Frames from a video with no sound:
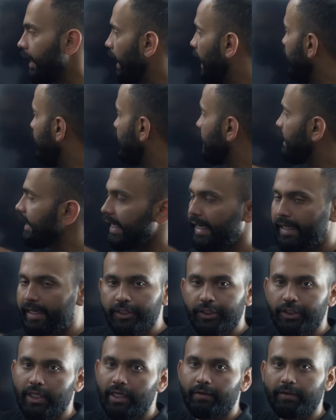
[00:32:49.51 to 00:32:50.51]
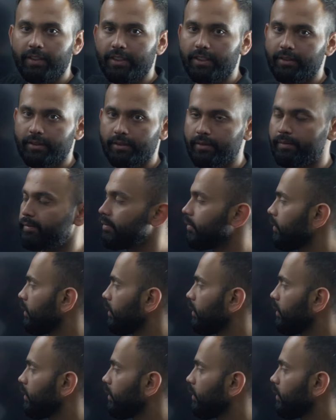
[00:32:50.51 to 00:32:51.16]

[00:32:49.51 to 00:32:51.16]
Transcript: N is the energy levels,